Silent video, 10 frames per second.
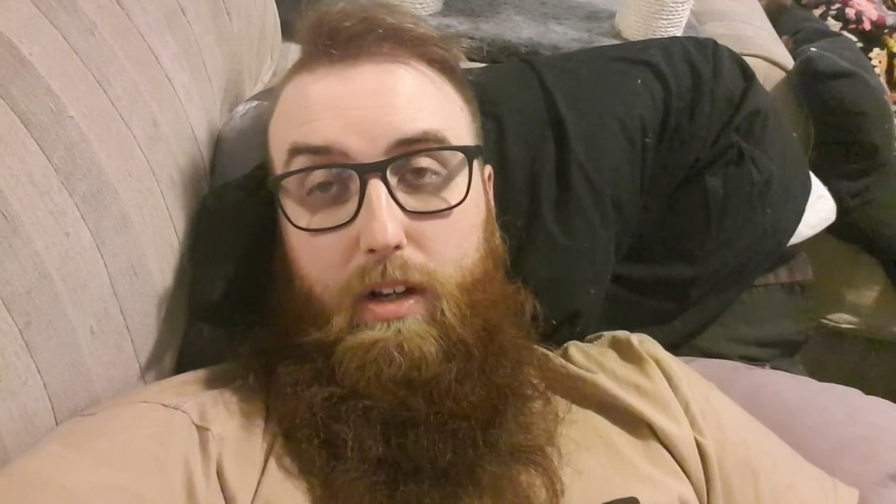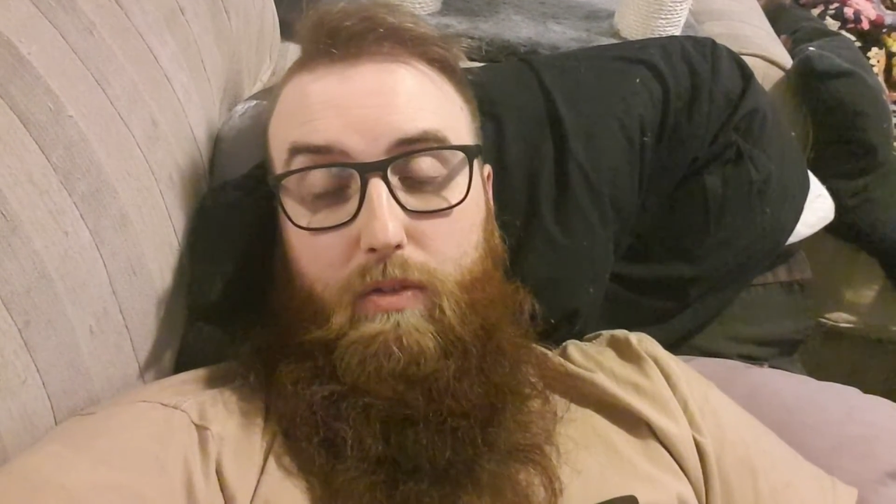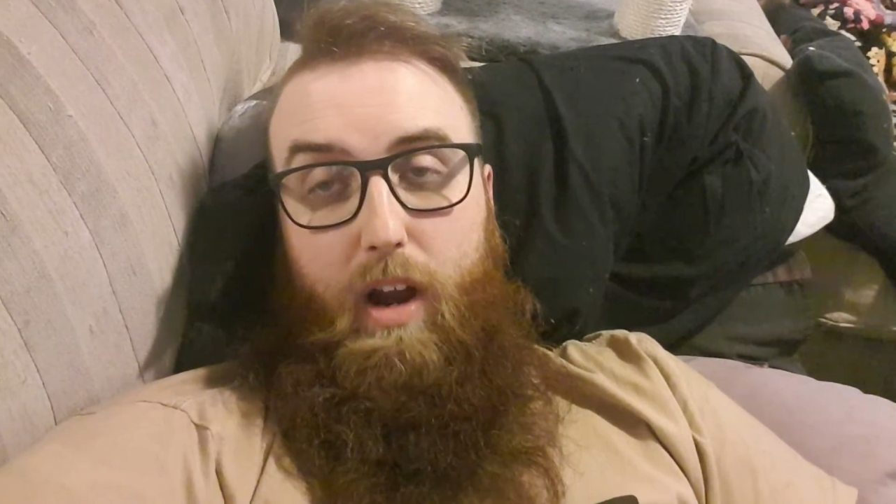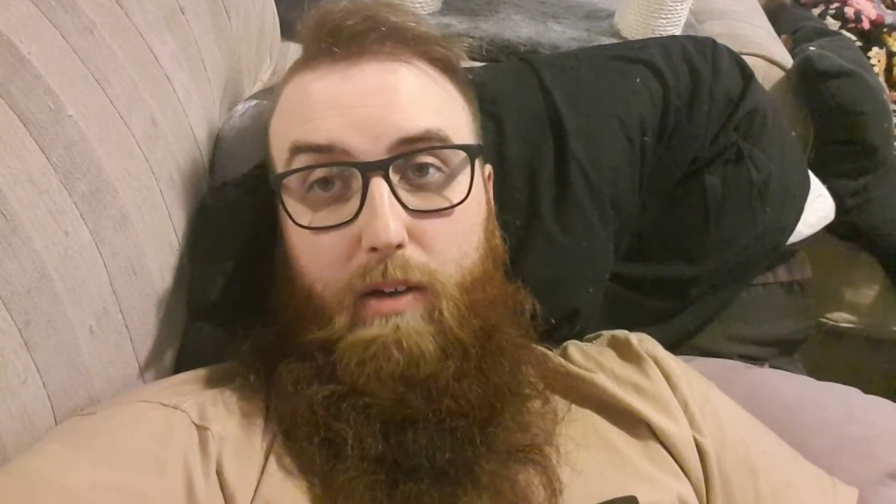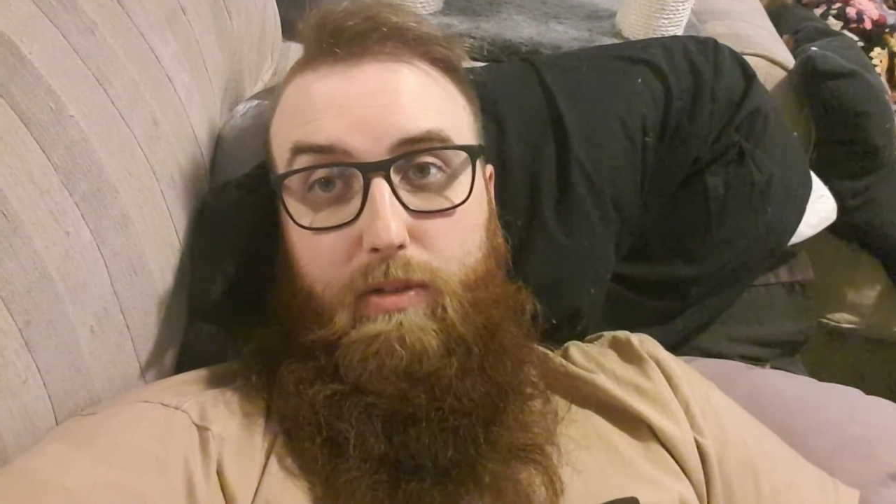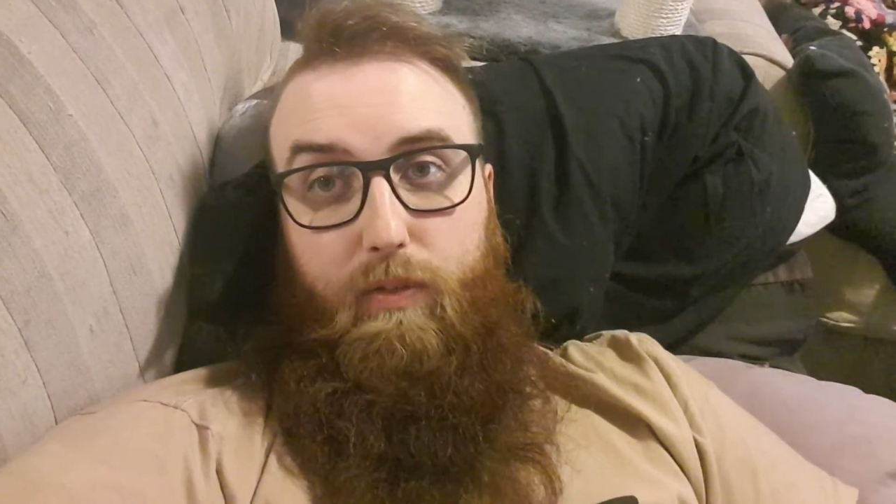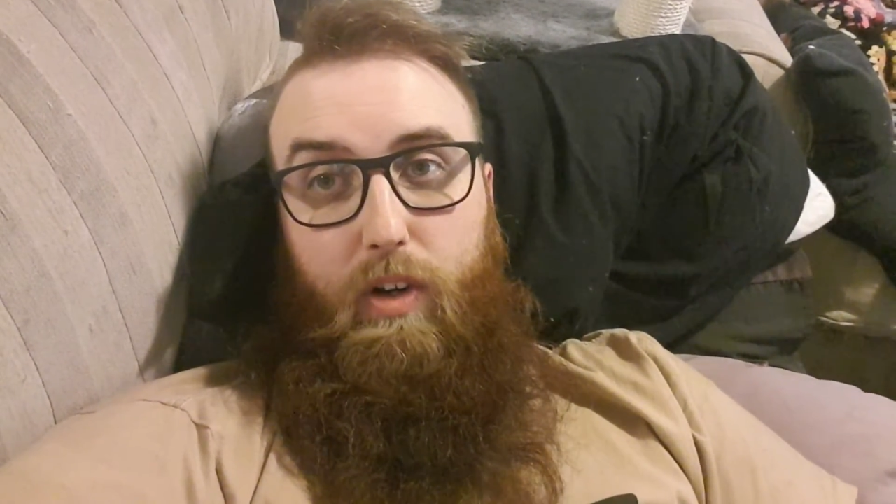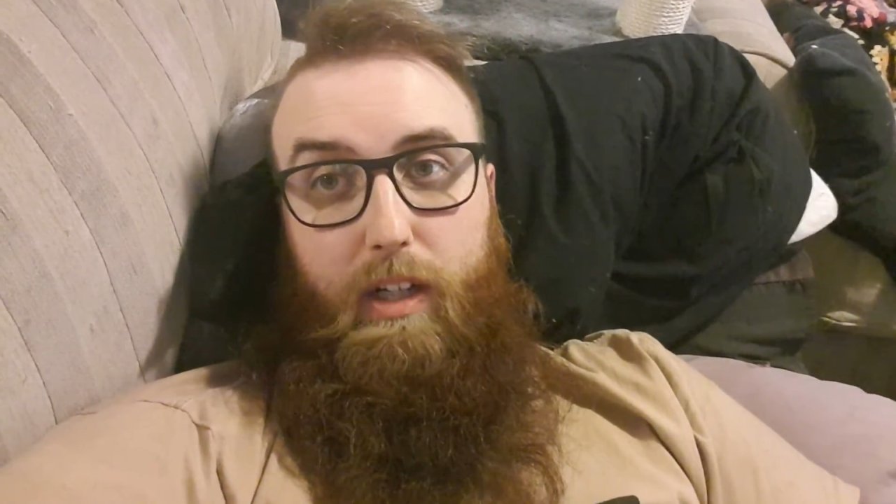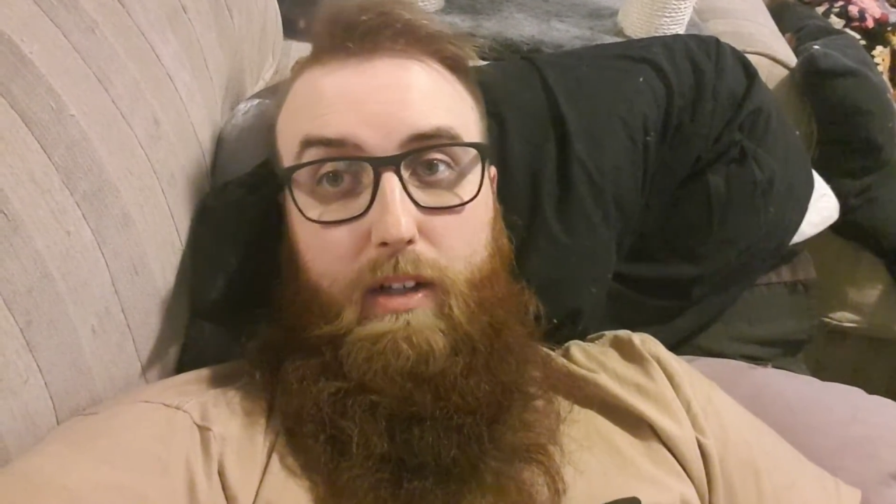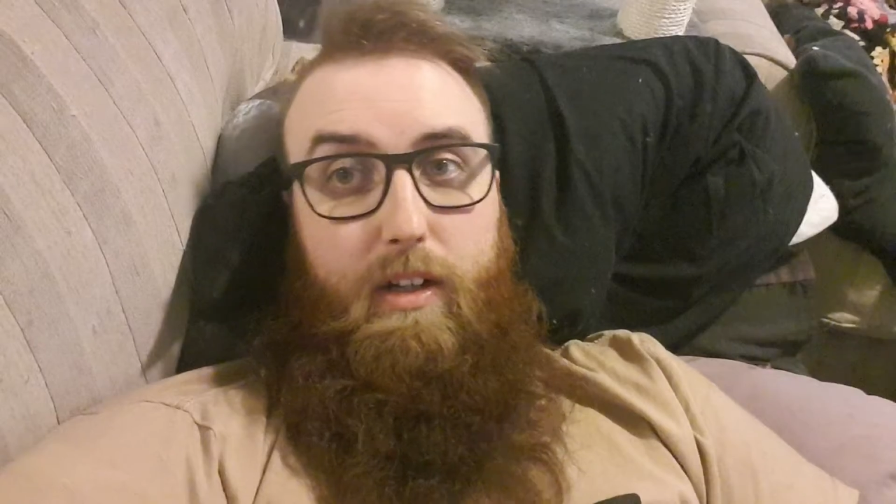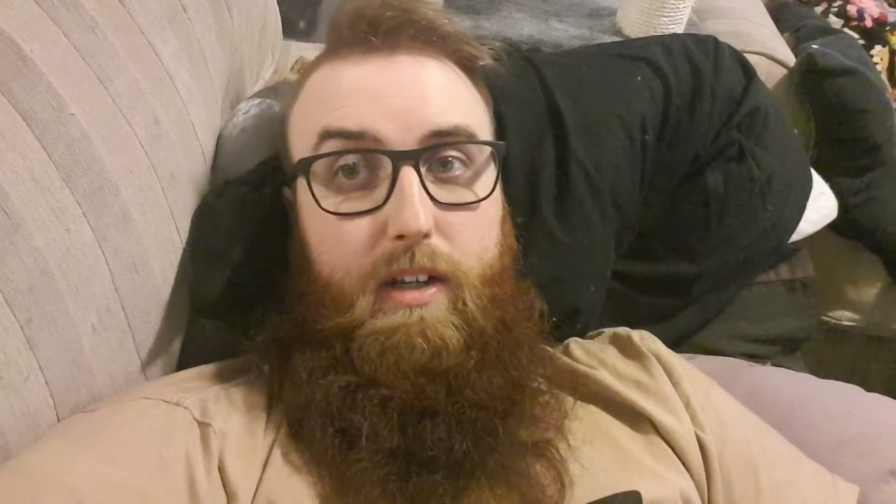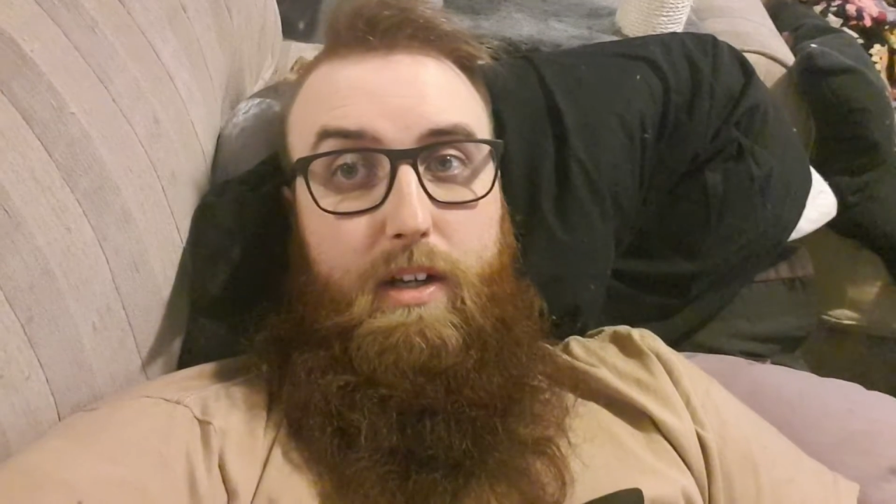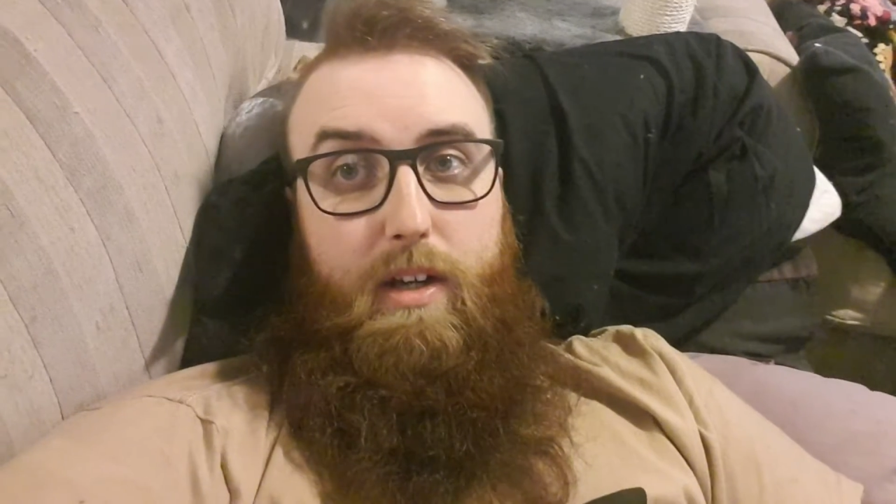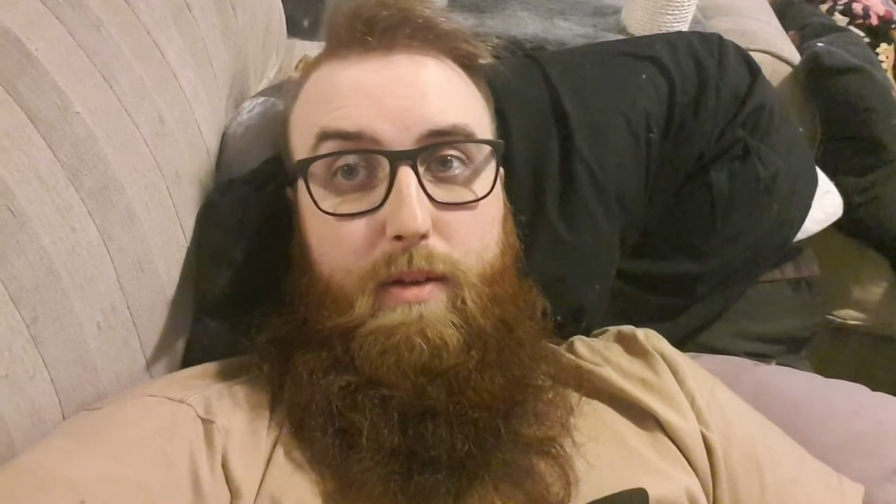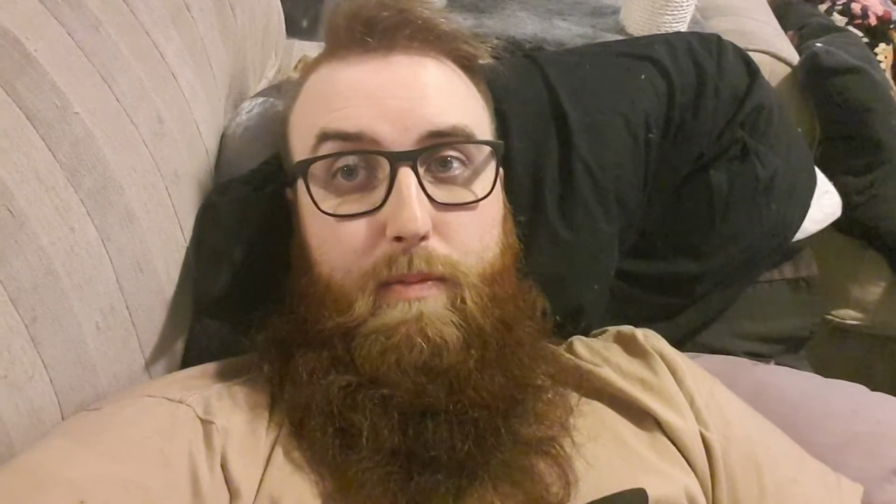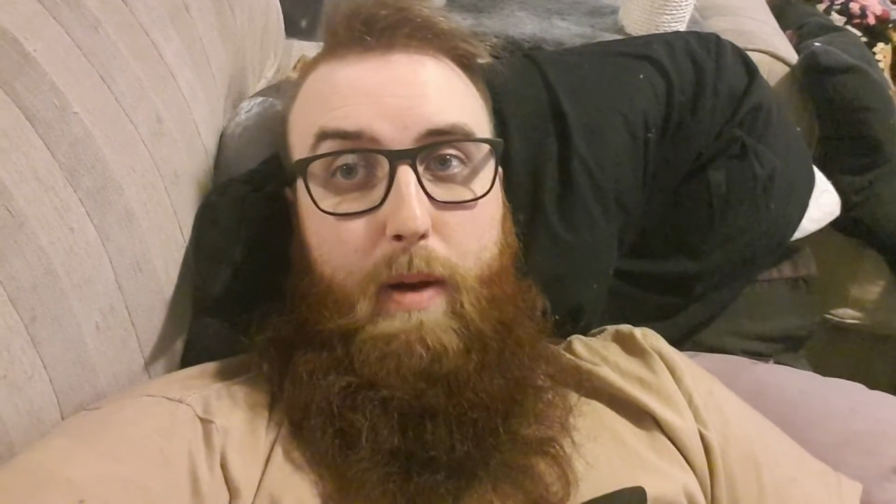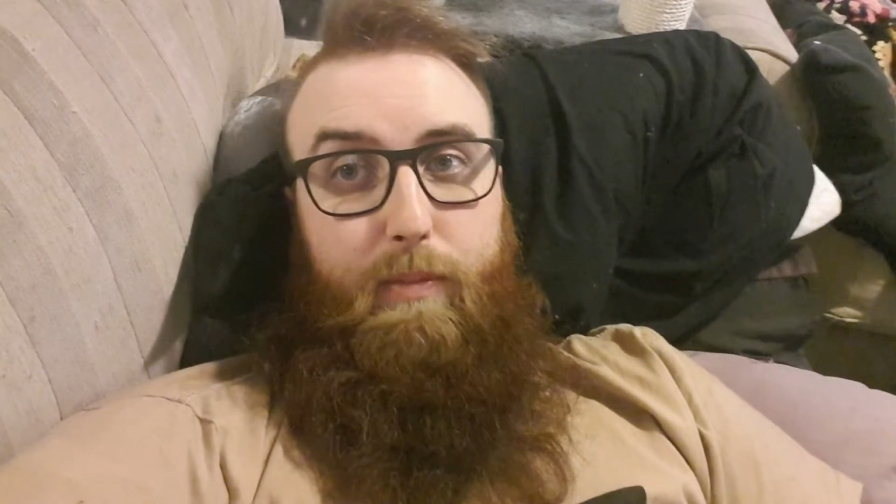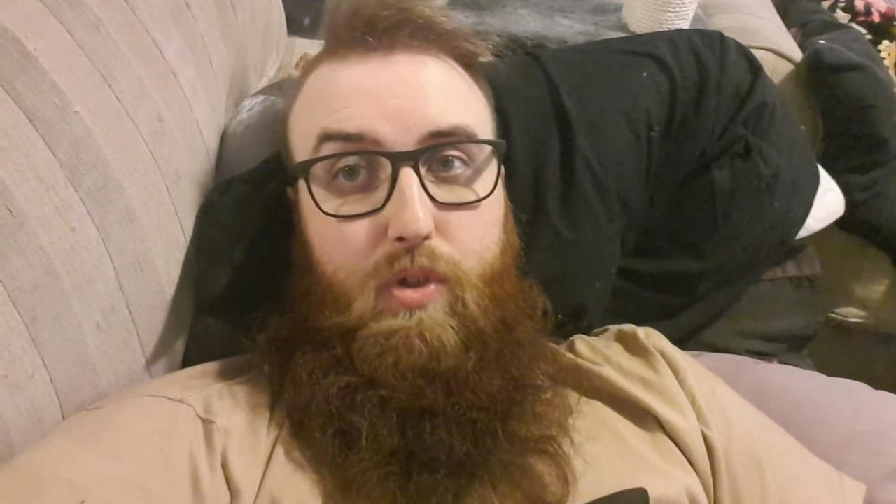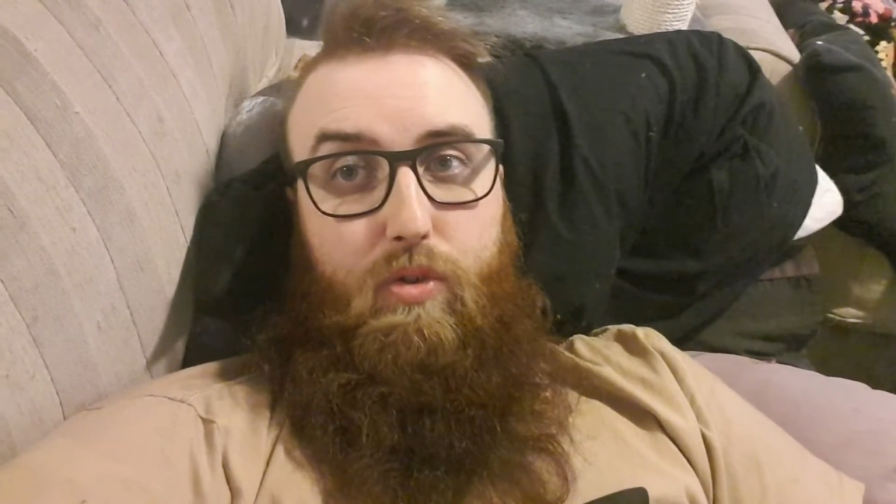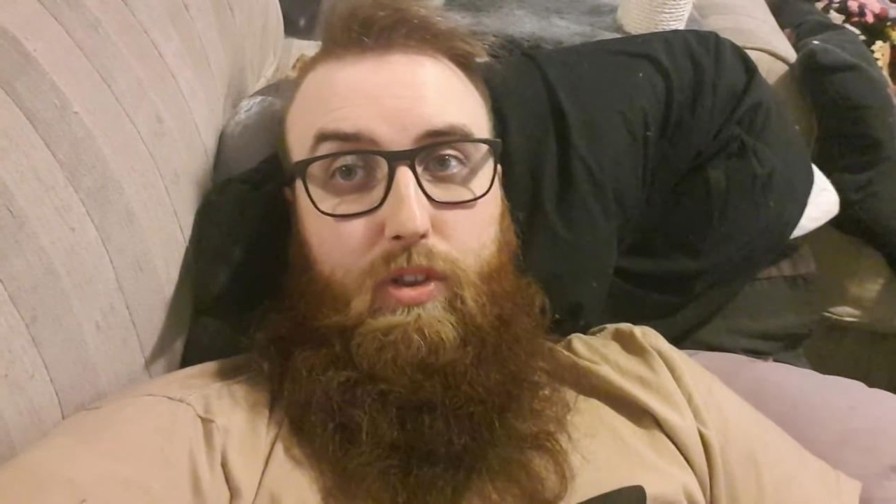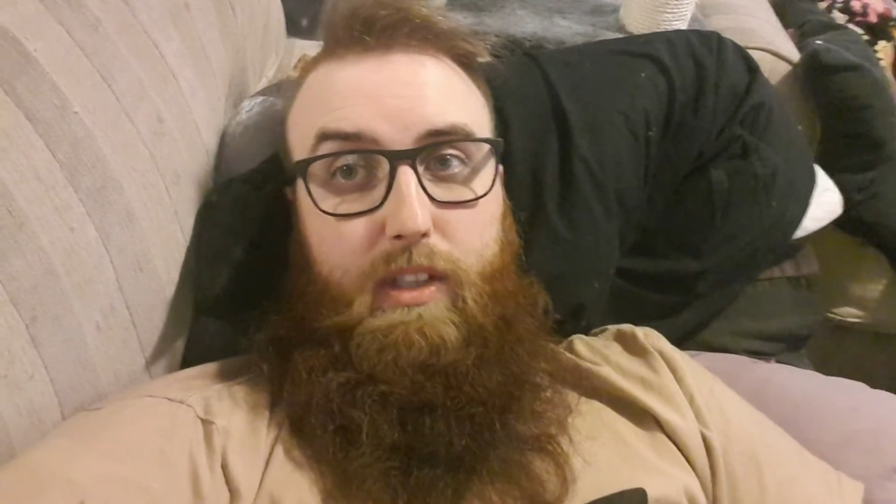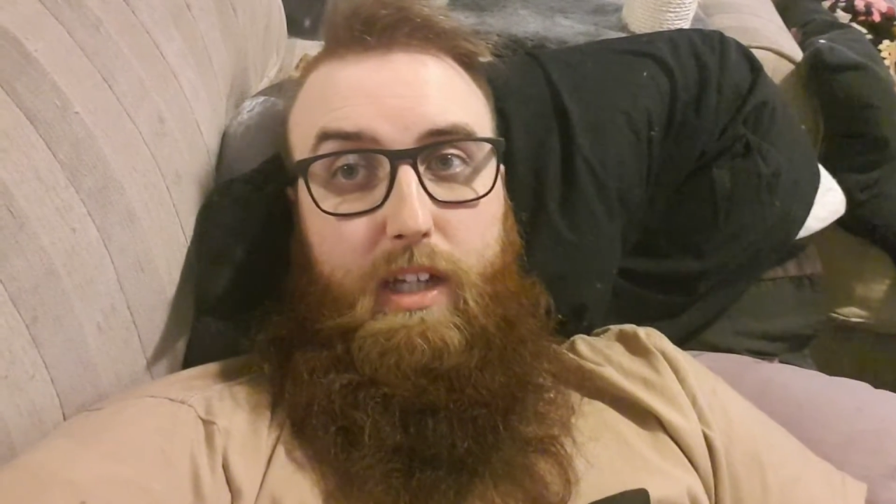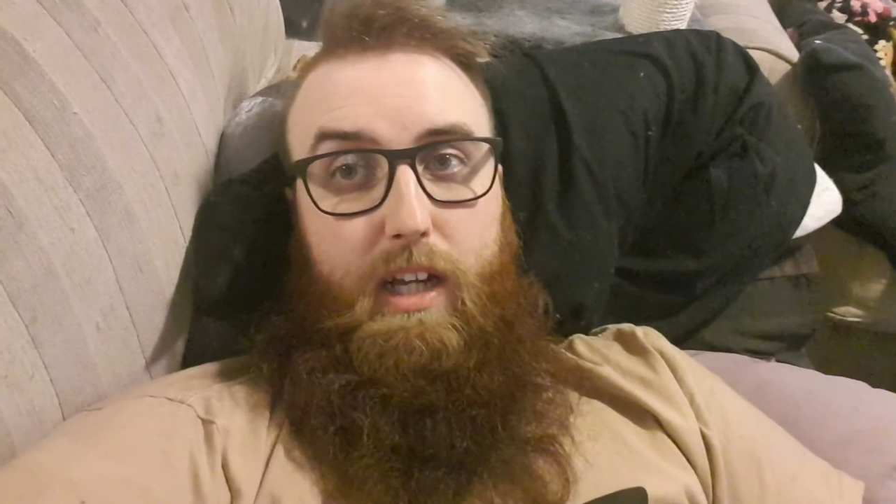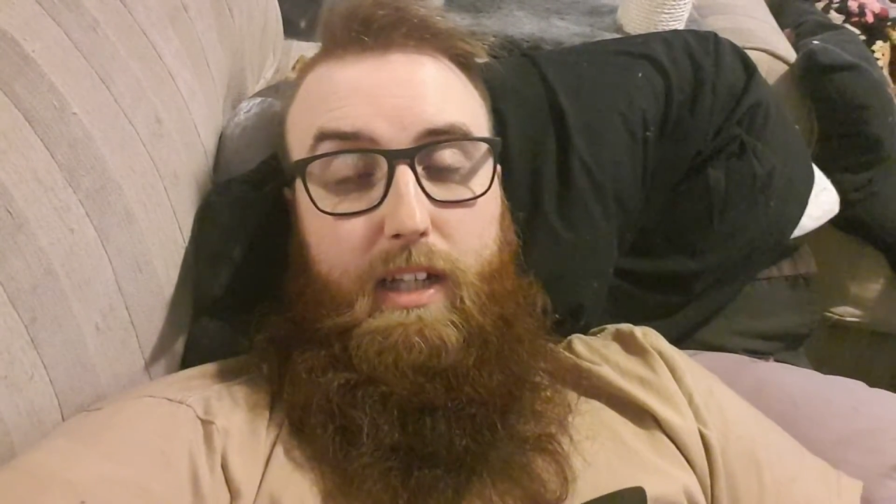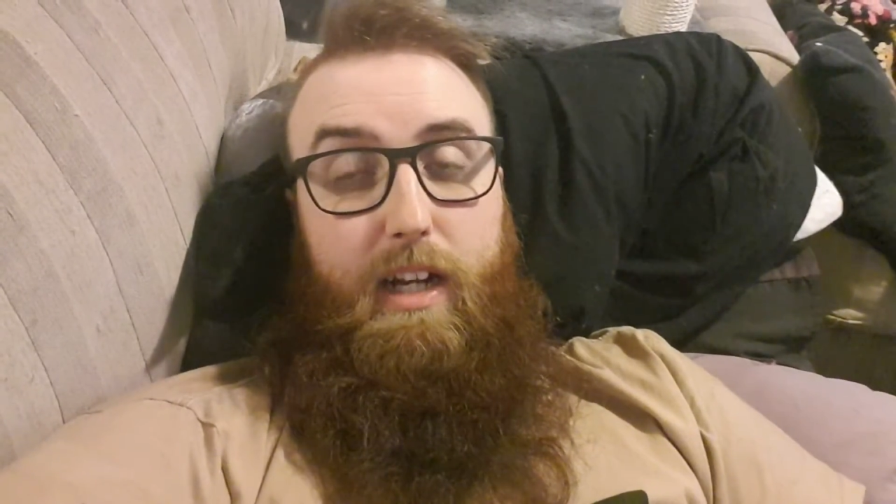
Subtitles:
rack was free. Pumped the squats out,